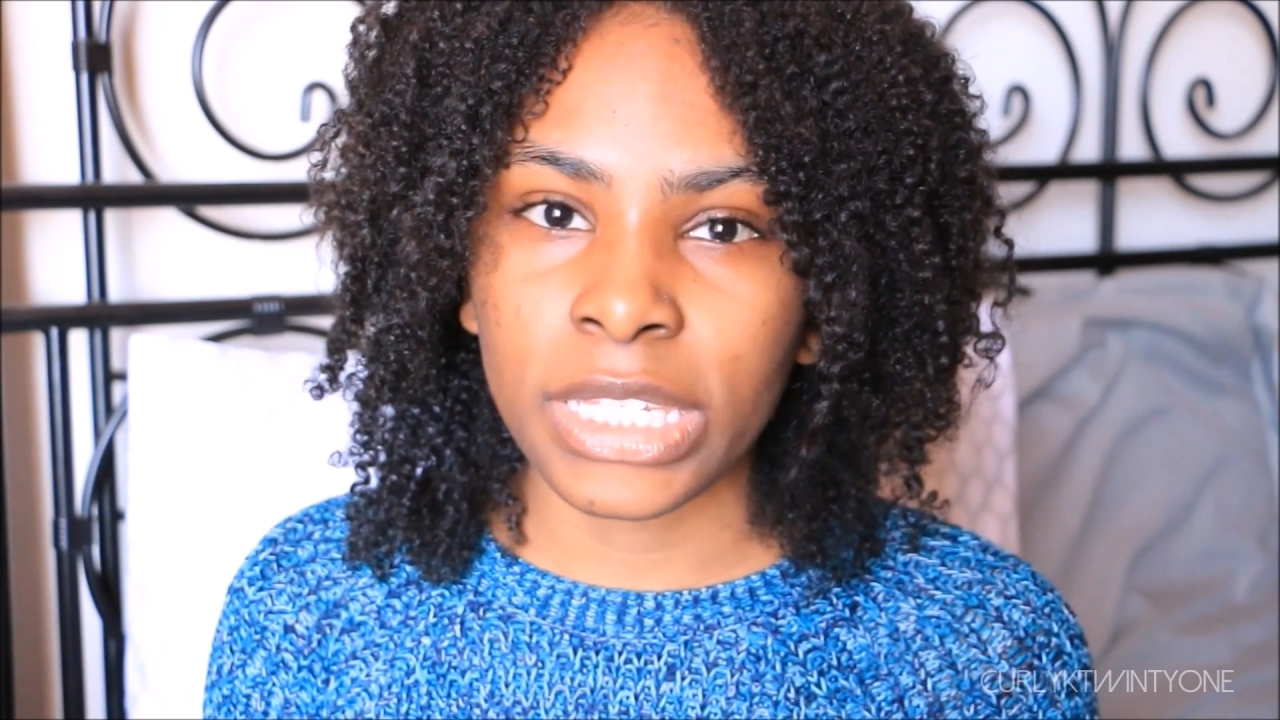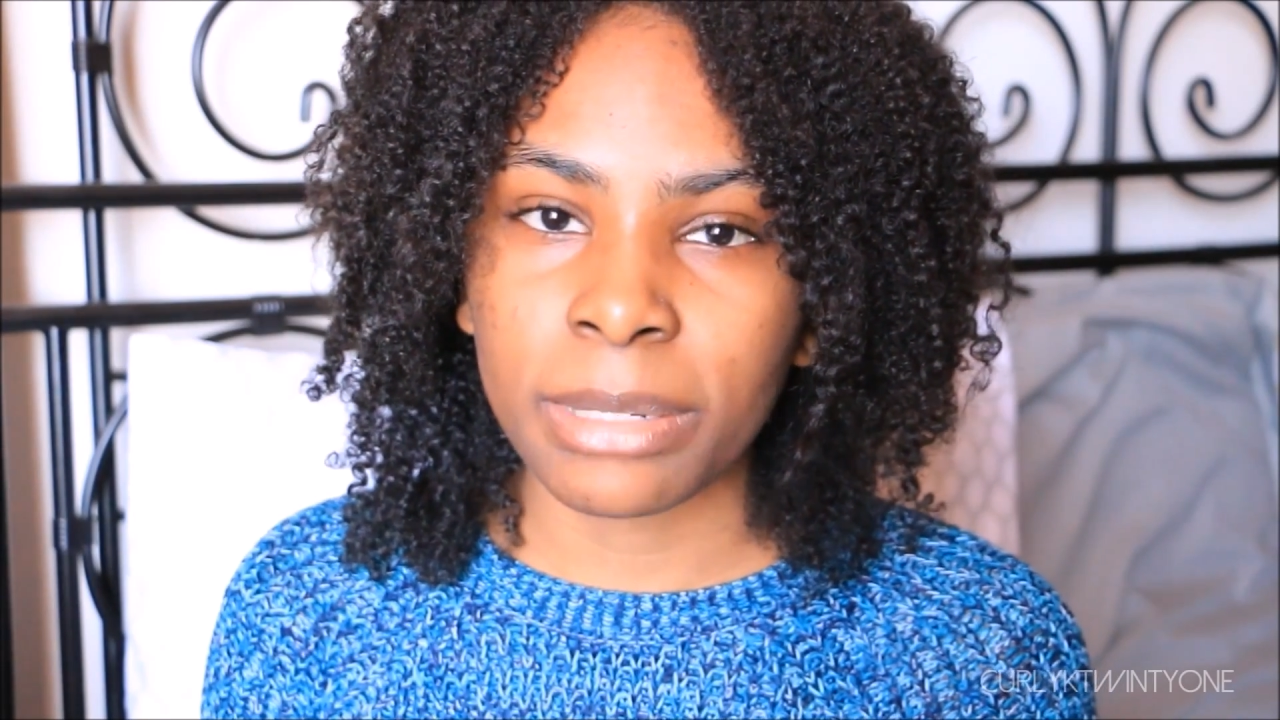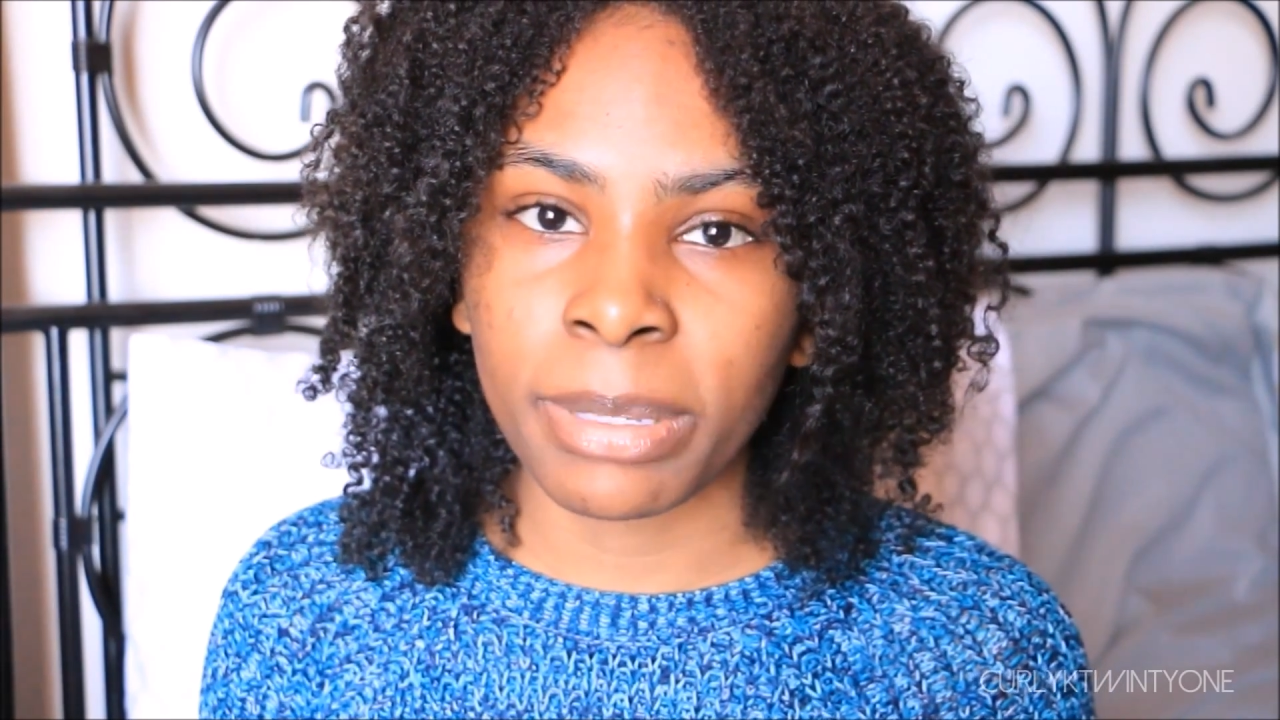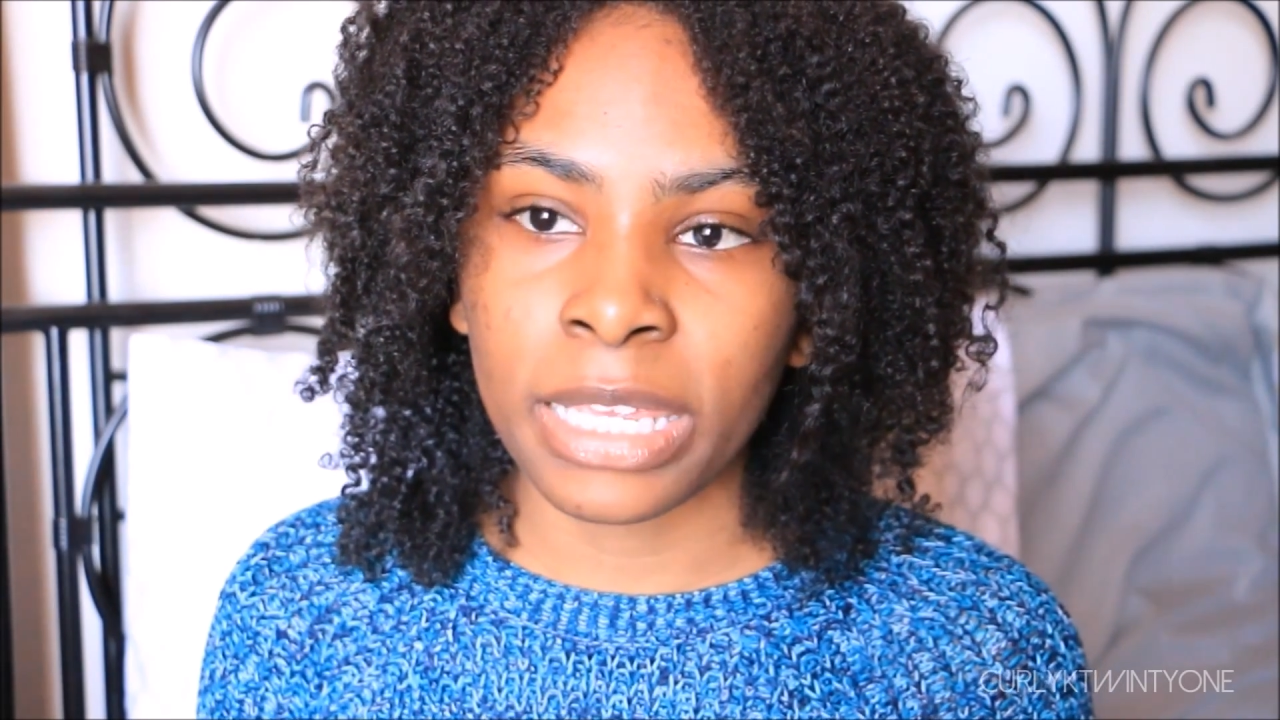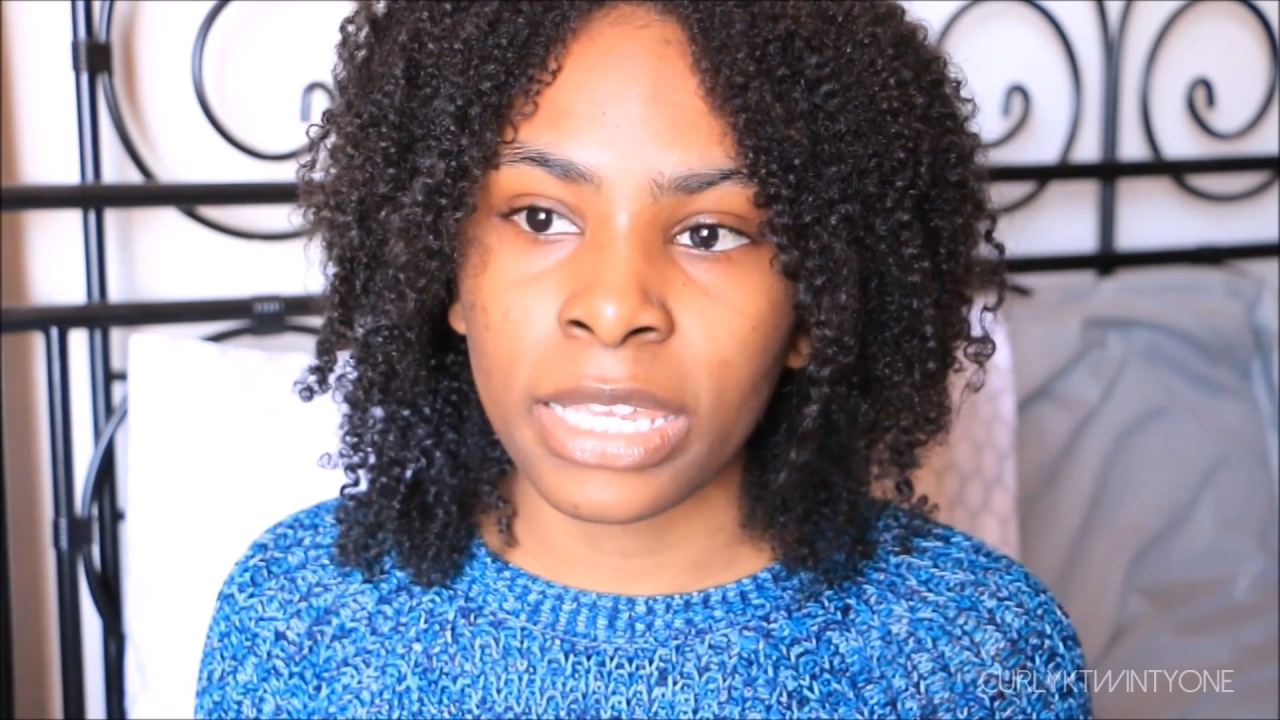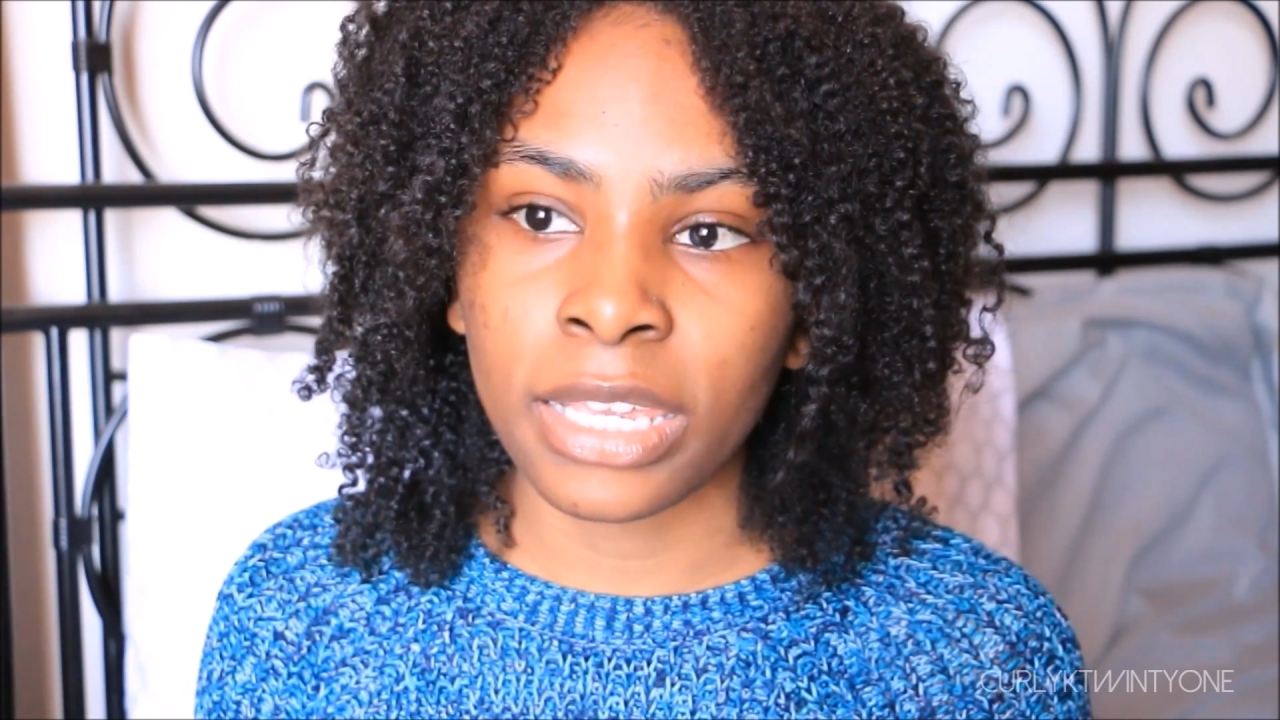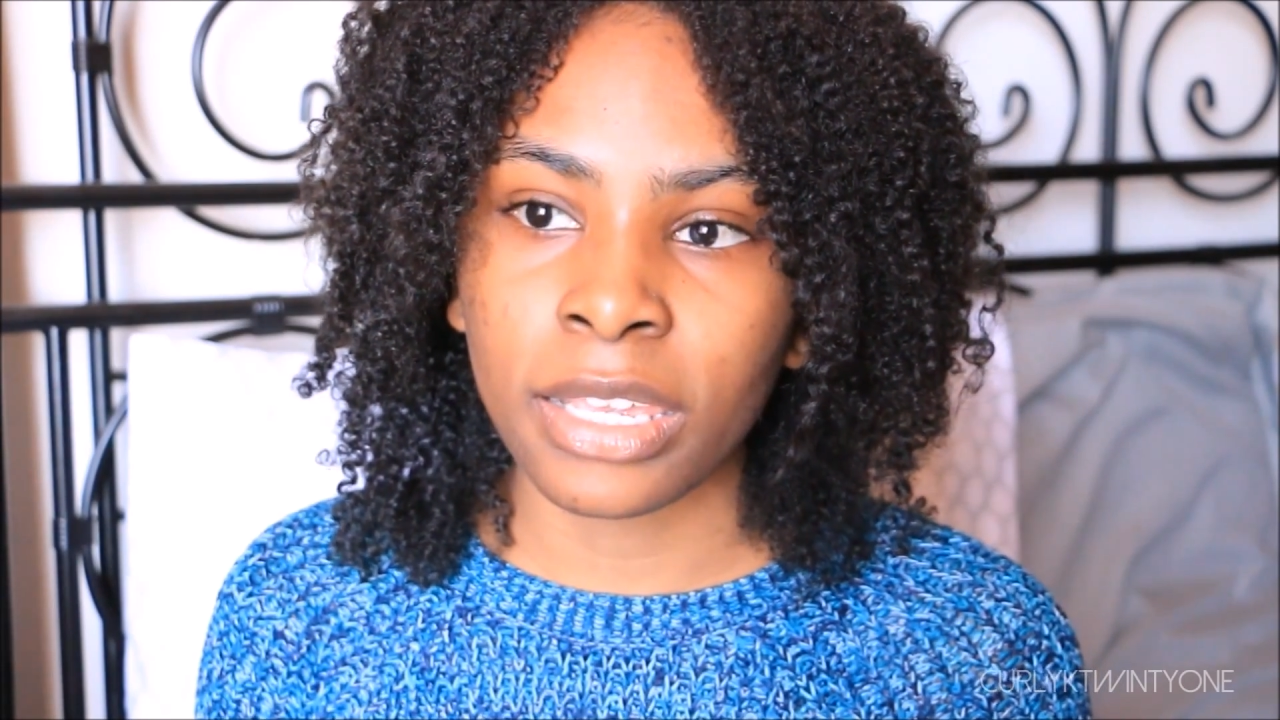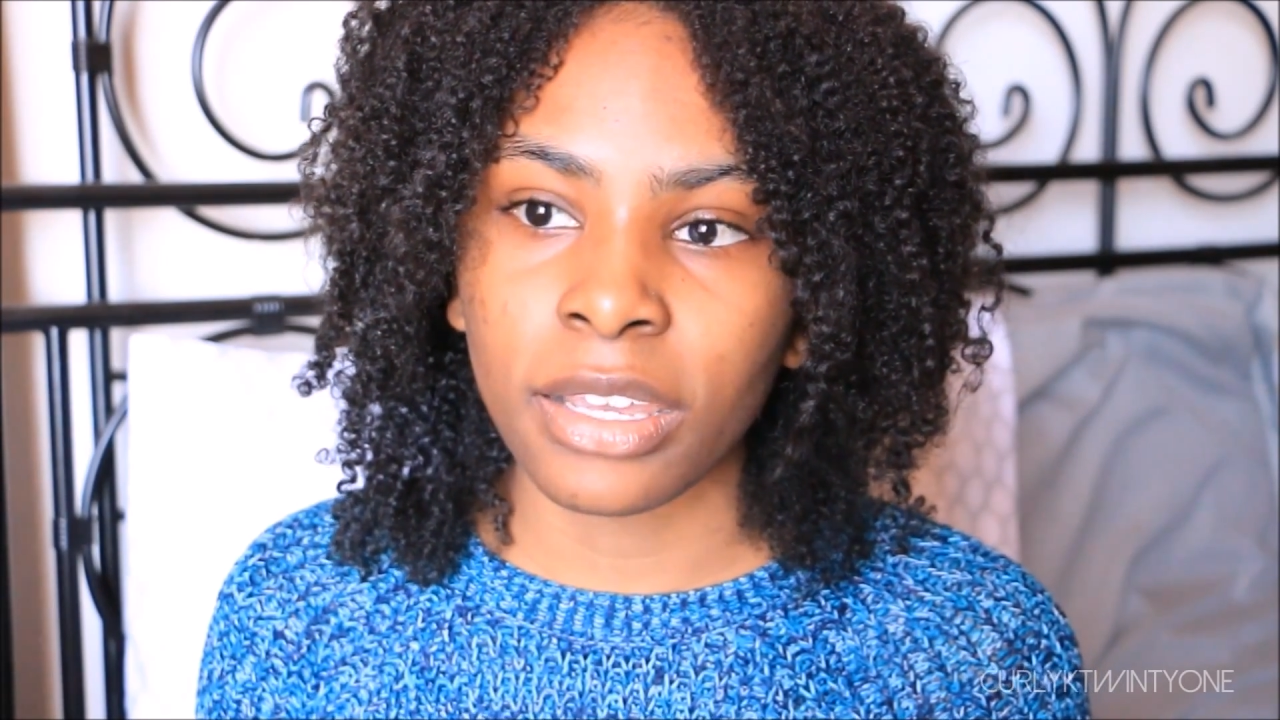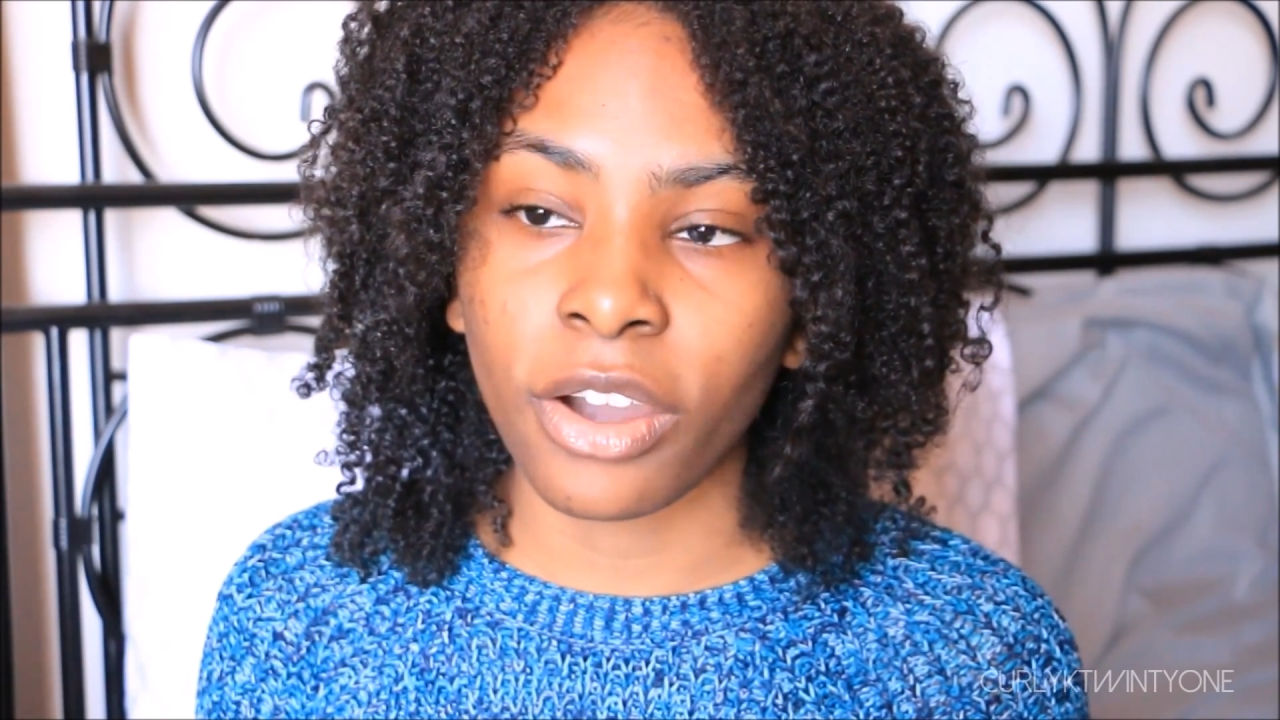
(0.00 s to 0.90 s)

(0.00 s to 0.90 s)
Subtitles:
to be,